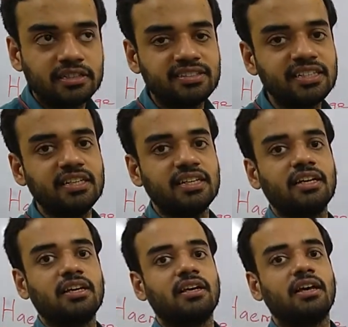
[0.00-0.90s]

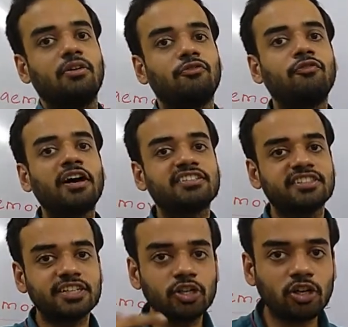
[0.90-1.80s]
See,
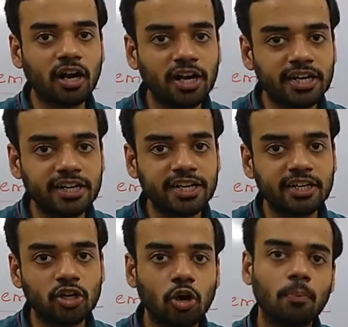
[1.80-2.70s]
faster your heart
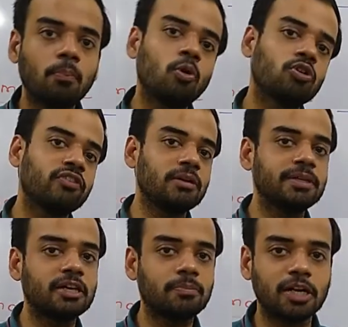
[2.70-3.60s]
rate, more will
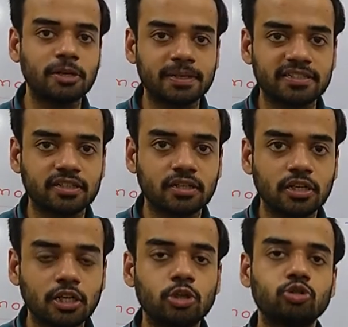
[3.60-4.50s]
be the blood pressure.